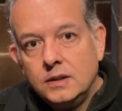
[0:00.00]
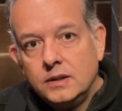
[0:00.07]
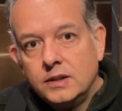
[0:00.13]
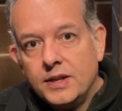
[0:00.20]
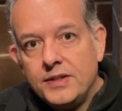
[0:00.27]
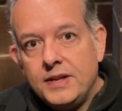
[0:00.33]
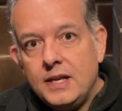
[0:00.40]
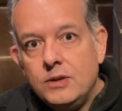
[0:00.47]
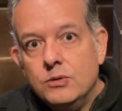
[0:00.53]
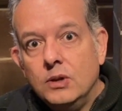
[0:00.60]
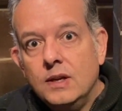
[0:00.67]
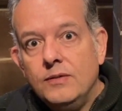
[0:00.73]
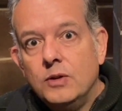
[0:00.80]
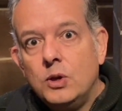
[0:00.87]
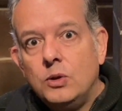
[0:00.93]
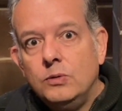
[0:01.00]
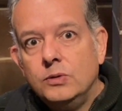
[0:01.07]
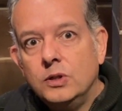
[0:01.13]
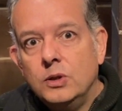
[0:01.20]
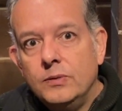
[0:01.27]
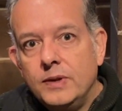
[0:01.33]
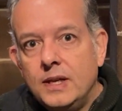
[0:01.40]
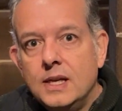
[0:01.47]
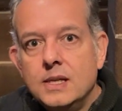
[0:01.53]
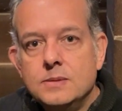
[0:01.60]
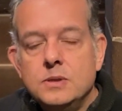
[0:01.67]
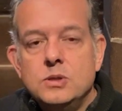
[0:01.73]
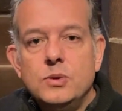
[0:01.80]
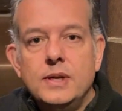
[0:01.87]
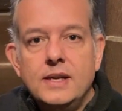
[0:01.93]
cathedral evolved over the years
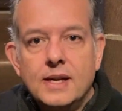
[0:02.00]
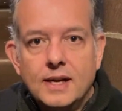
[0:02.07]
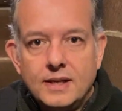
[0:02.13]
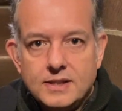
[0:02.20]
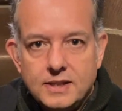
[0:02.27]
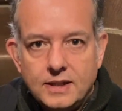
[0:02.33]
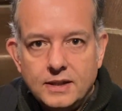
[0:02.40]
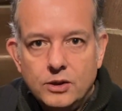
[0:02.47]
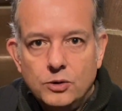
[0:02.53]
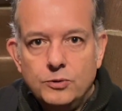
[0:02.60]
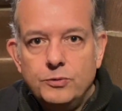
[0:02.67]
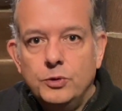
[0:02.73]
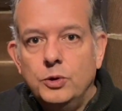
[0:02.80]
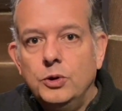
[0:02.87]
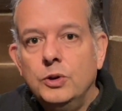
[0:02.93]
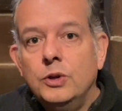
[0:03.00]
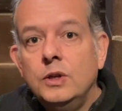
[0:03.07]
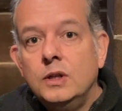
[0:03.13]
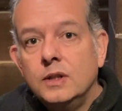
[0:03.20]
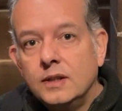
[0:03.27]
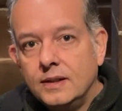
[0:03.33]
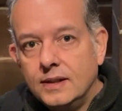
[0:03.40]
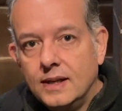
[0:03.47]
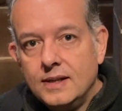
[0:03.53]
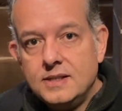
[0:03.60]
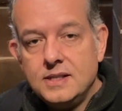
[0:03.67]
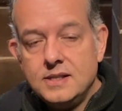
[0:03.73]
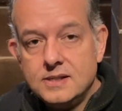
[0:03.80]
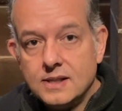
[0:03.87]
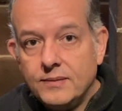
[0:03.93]
between 1904 and
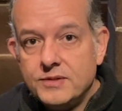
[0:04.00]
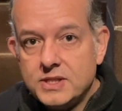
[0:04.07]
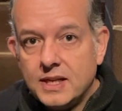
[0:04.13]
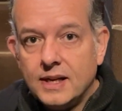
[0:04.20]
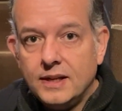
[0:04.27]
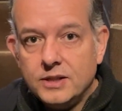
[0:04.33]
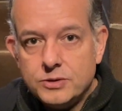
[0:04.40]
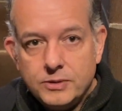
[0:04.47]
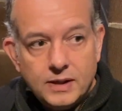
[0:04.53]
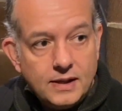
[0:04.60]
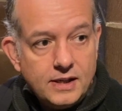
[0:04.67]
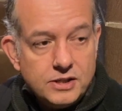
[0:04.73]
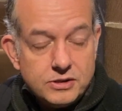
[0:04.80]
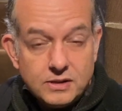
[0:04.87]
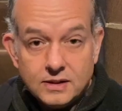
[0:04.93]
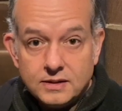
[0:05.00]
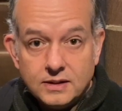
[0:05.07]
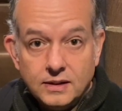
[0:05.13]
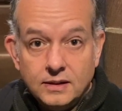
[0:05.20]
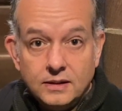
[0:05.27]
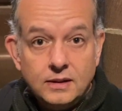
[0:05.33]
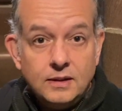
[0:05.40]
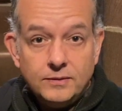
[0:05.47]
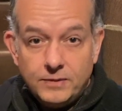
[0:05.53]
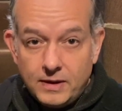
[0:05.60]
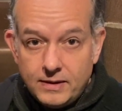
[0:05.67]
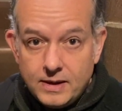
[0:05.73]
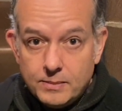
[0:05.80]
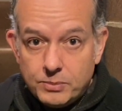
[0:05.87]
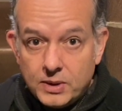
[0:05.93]
1978. It's really interesting.
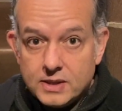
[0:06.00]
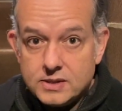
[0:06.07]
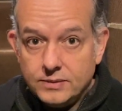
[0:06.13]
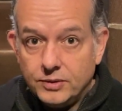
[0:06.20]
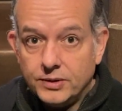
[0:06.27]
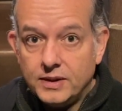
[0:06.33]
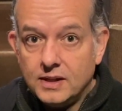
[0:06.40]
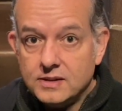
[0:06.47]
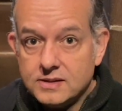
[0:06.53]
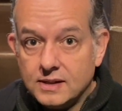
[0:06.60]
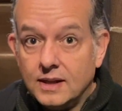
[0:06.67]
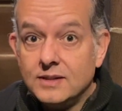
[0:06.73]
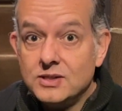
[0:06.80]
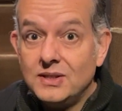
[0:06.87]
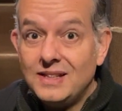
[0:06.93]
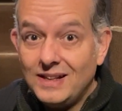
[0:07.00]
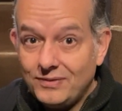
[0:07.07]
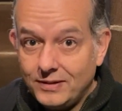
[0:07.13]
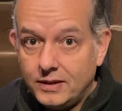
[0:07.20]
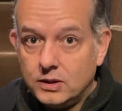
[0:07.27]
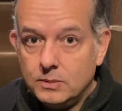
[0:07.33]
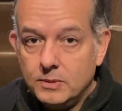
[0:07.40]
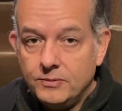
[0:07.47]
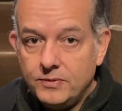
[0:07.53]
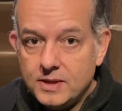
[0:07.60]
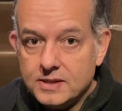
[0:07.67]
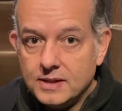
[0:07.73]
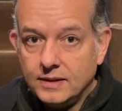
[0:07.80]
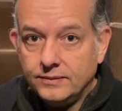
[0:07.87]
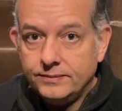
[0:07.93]
Very impressive on the inside, so definitely come and
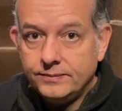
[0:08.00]
visit.